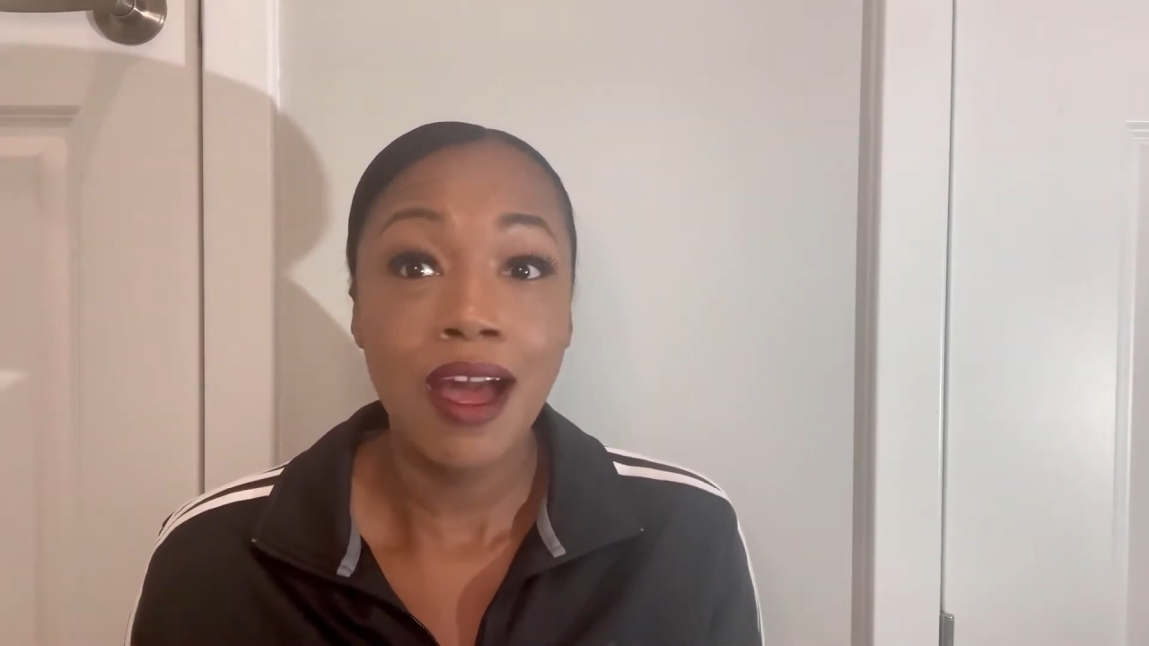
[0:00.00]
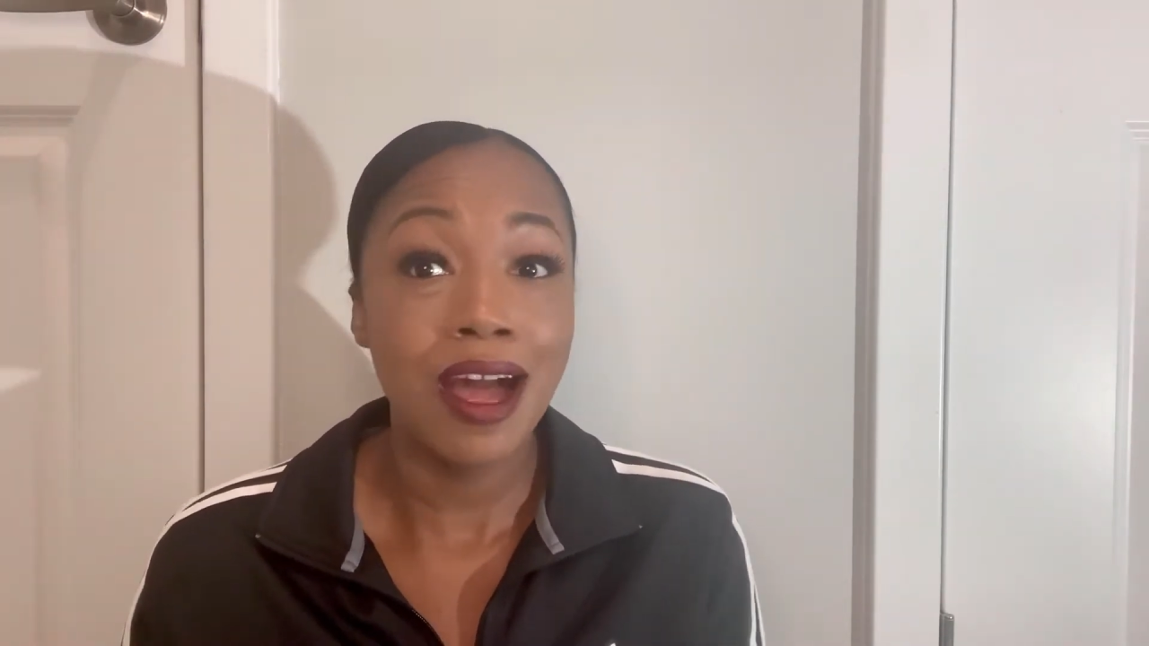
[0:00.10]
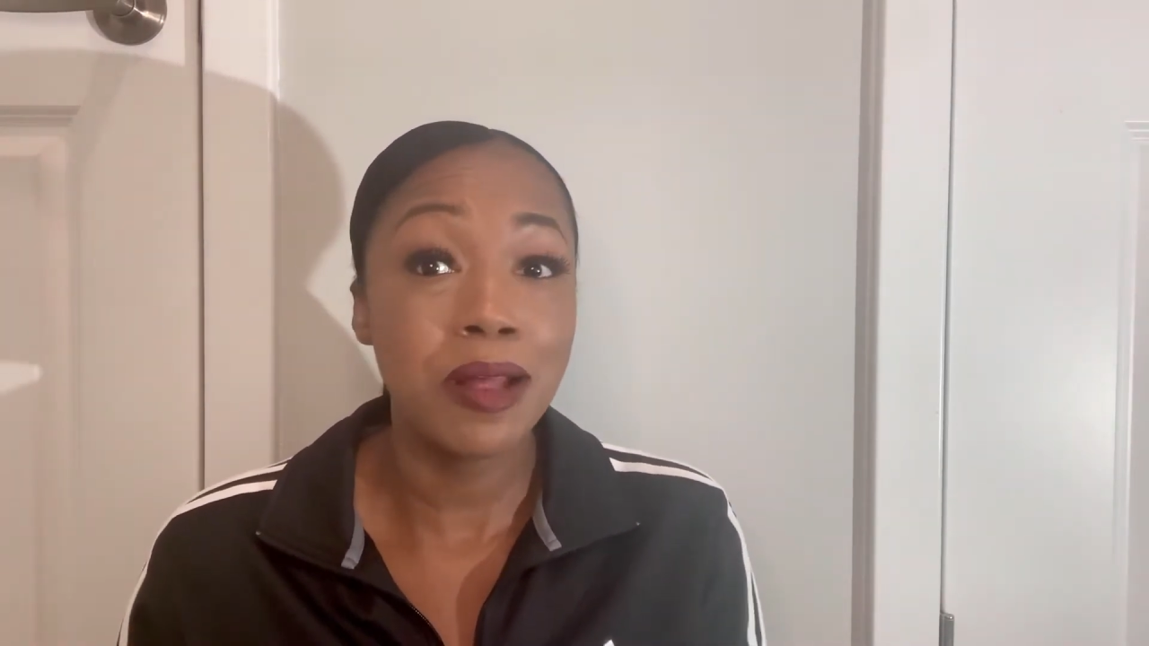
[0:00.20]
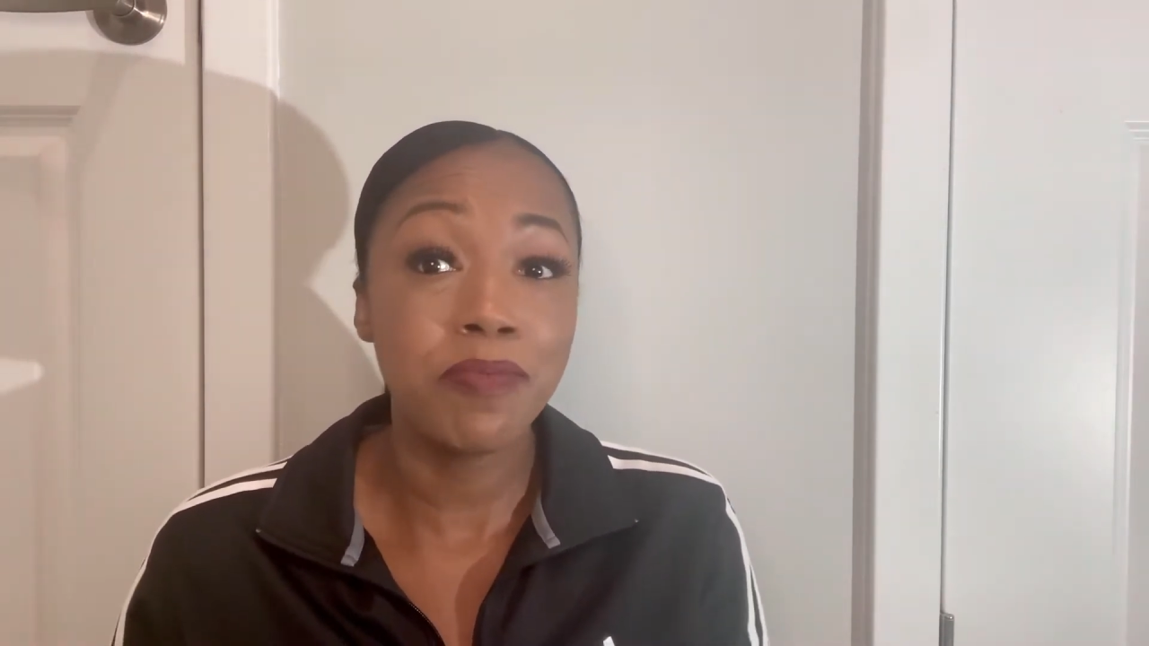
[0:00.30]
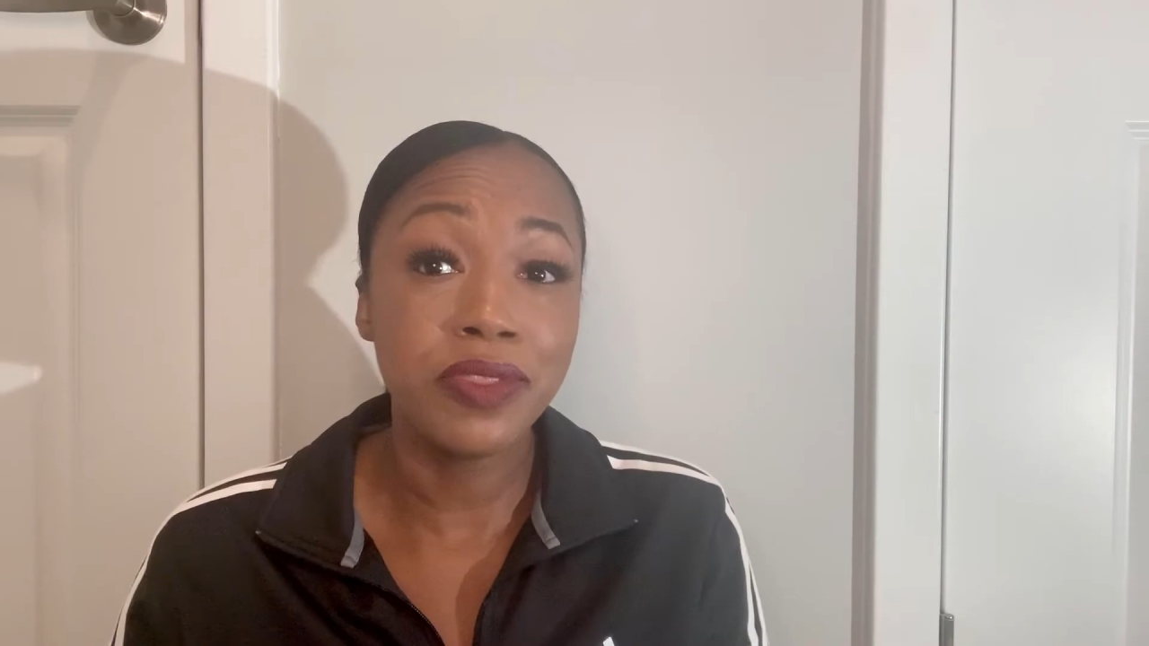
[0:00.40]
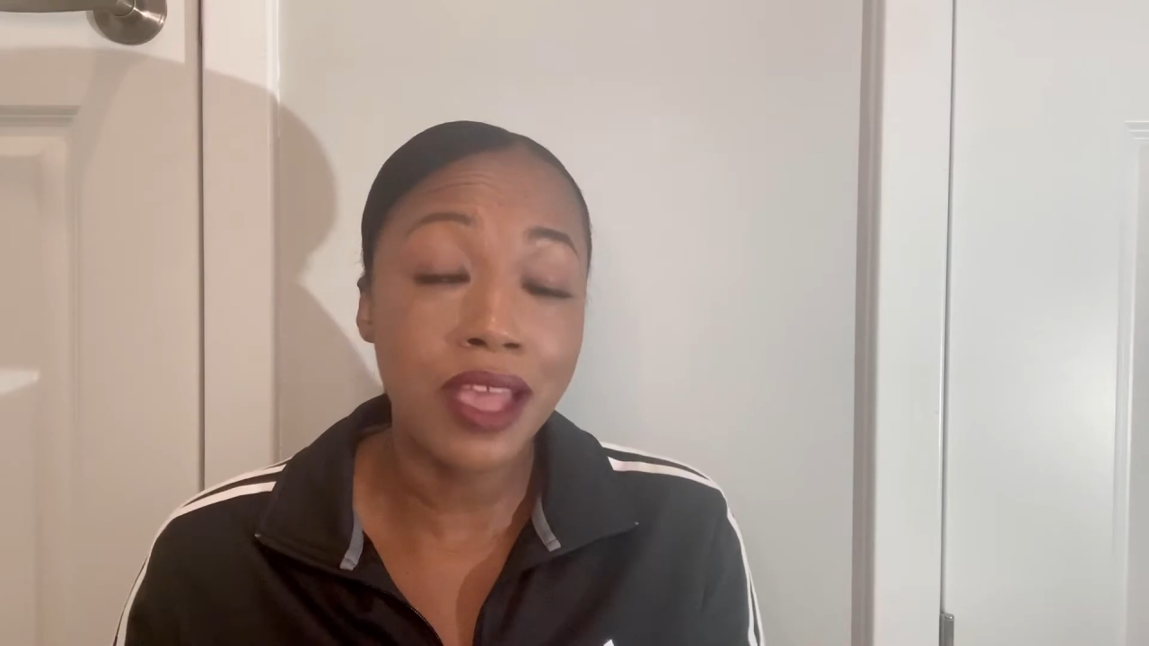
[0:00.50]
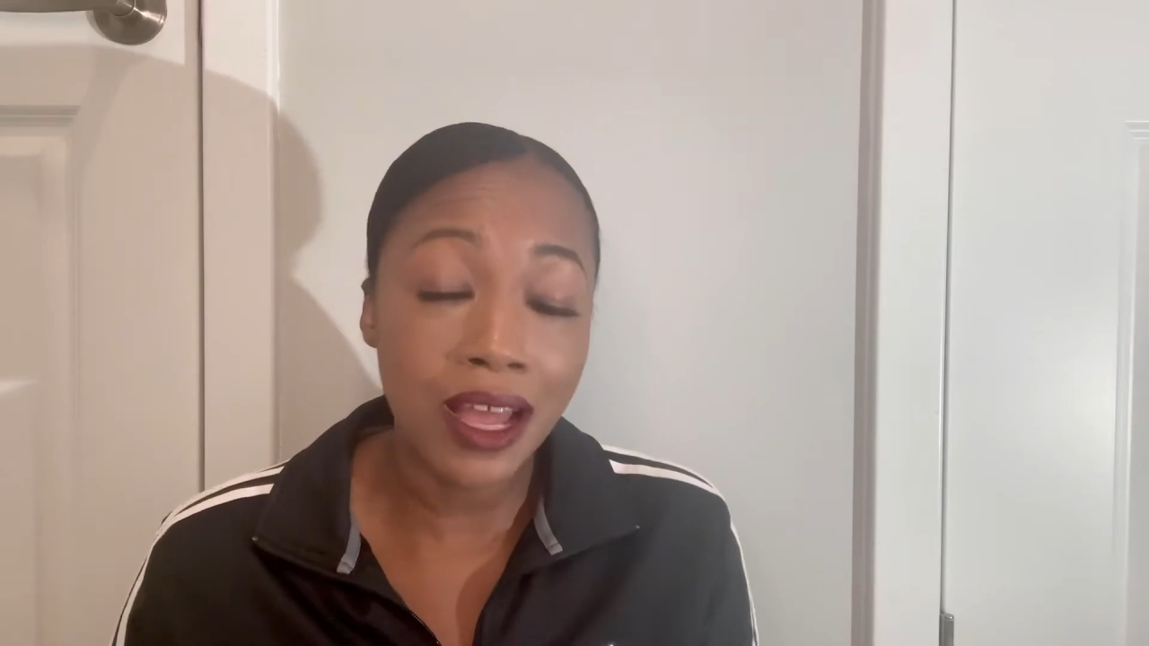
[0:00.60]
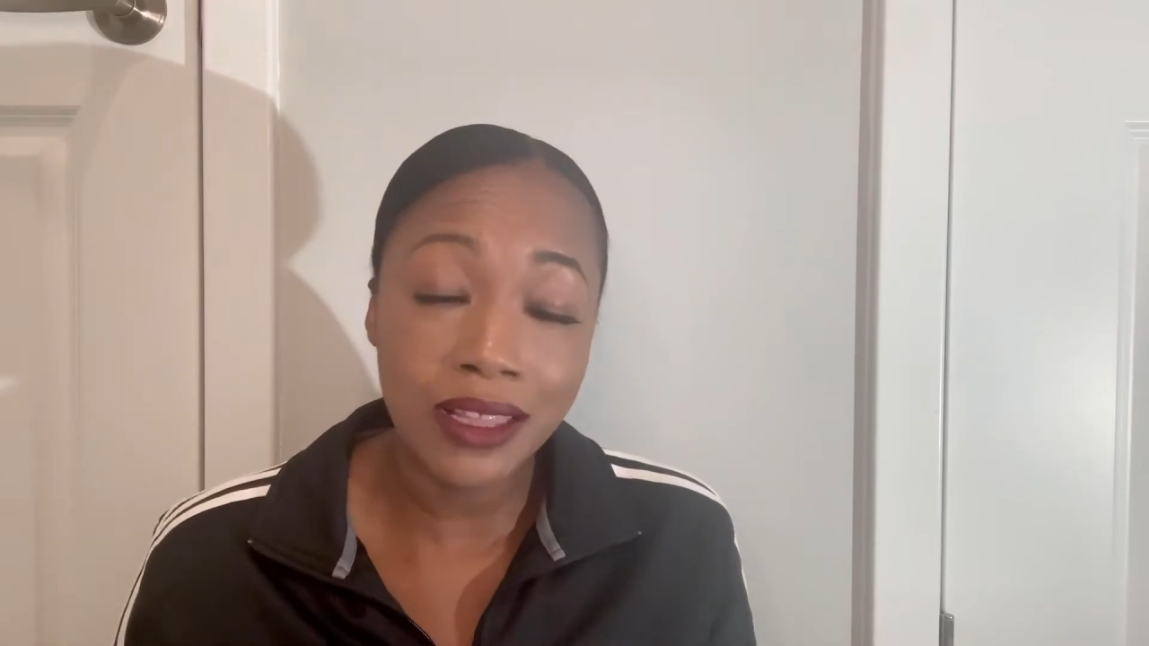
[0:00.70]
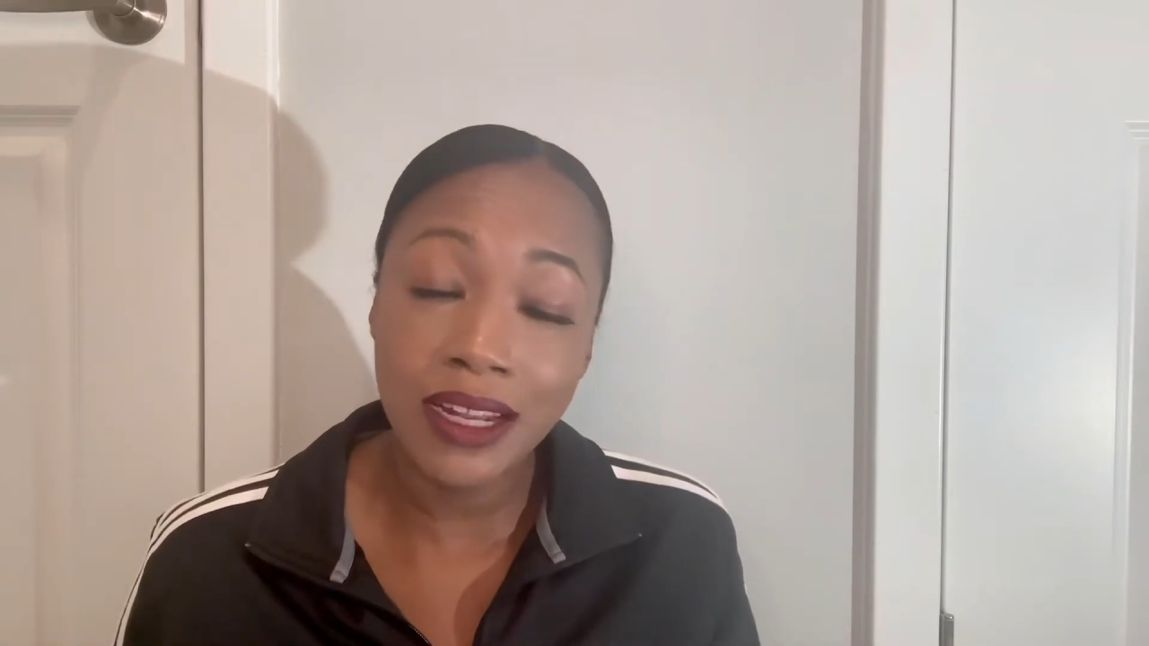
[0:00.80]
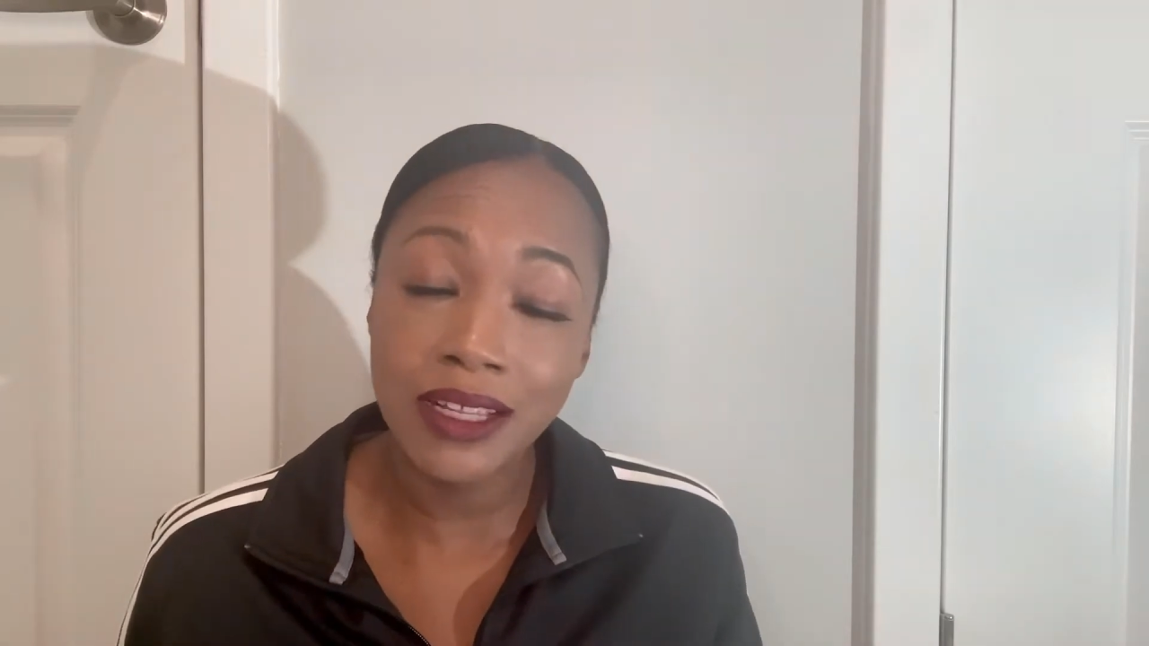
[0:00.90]
I am
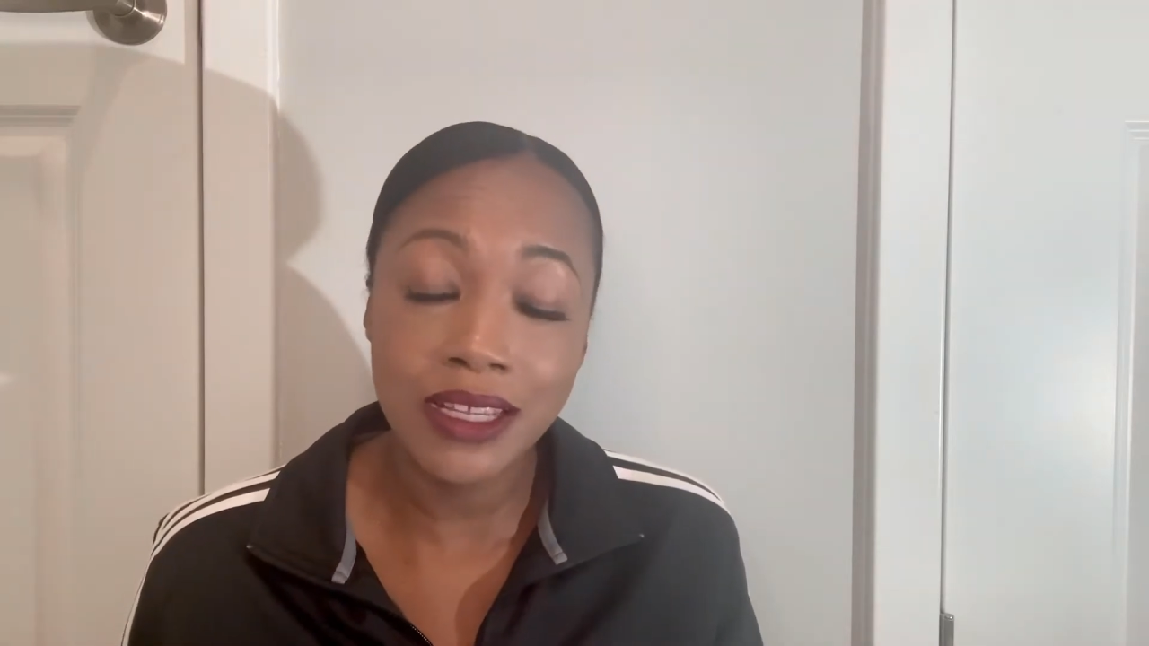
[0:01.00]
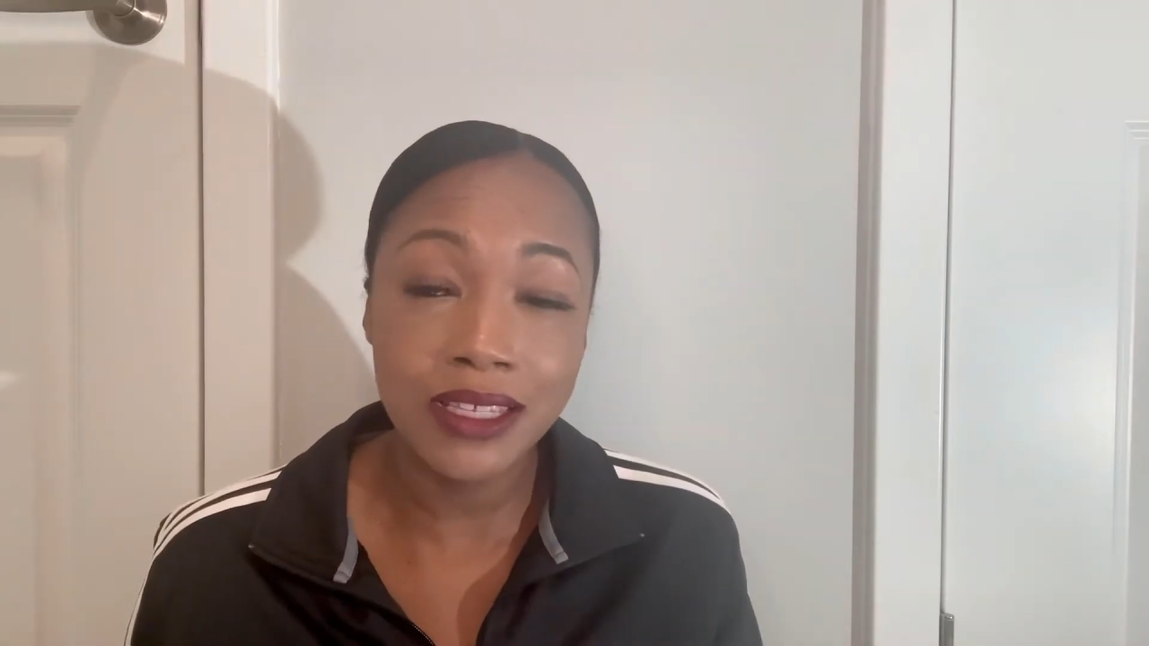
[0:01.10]
not letting this